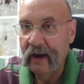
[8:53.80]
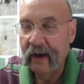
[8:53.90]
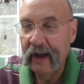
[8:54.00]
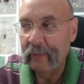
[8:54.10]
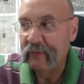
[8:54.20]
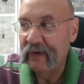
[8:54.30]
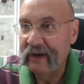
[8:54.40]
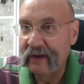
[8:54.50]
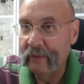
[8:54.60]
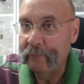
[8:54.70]

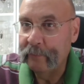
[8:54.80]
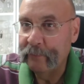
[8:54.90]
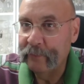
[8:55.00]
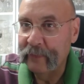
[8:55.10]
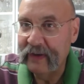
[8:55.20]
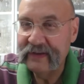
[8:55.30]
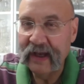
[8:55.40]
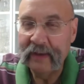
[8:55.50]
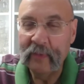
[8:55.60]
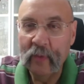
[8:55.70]
really a
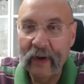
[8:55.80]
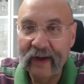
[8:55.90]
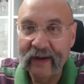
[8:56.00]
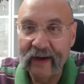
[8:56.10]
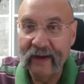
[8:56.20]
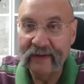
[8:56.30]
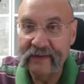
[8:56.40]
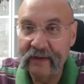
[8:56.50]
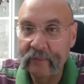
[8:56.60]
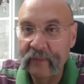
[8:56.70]
tableware
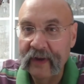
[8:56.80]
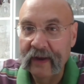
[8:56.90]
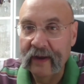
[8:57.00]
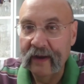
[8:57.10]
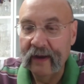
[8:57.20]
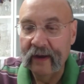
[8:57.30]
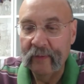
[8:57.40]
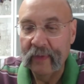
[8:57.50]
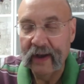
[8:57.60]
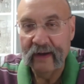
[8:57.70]
collector,
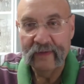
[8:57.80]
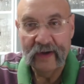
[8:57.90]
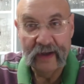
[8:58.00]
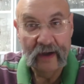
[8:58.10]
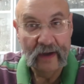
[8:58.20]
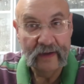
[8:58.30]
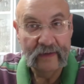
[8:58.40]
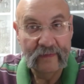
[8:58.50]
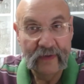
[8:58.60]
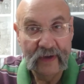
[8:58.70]
and I find it harder
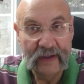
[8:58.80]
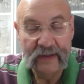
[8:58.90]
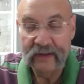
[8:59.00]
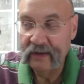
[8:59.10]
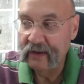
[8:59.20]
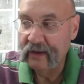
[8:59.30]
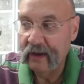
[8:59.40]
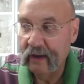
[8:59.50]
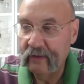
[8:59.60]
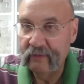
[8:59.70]
to find
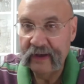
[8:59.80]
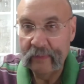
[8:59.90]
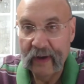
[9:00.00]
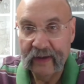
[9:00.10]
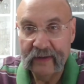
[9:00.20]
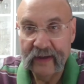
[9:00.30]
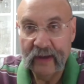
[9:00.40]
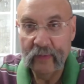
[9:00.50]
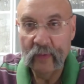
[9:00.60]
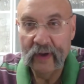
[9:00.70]
the Riihimaki
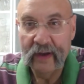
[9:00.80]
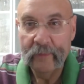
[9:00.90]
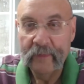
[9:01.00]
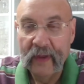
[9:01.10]
tableware.